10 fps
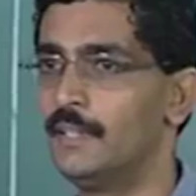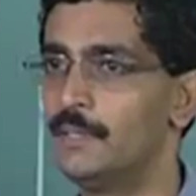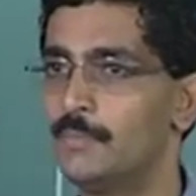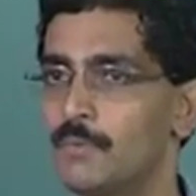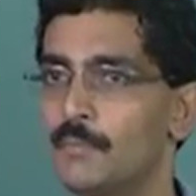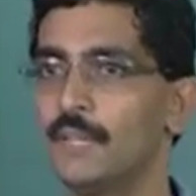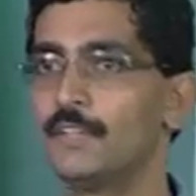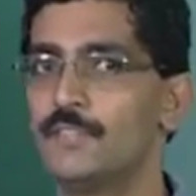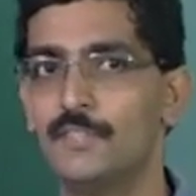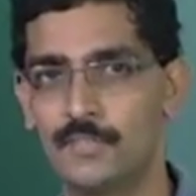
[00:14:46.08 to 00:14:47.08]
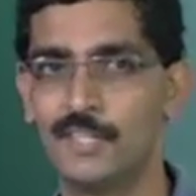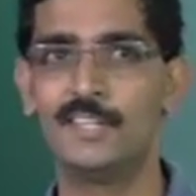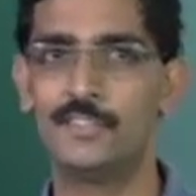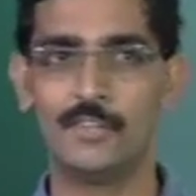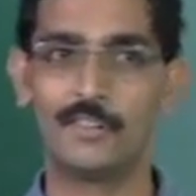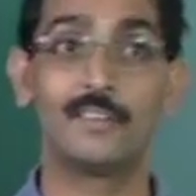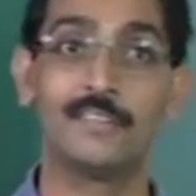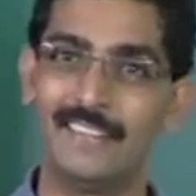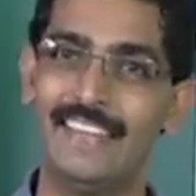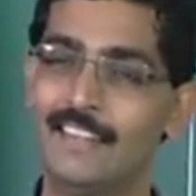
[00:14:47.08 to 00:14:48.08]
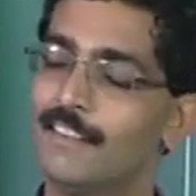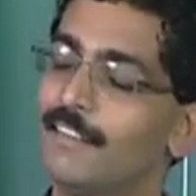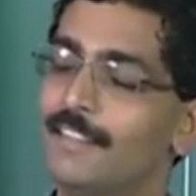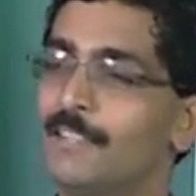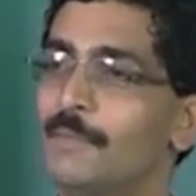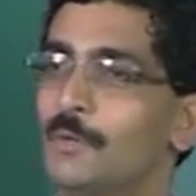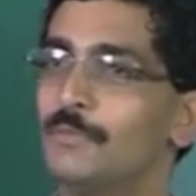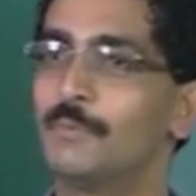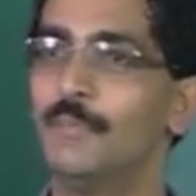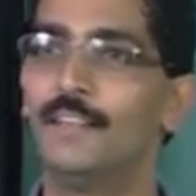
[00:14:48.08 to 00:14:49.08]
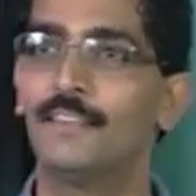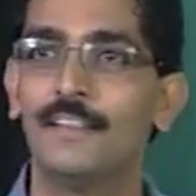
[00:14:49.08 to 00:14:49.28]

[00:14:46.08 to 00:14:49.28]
e power minus g, so E is your E, right, that we know from math,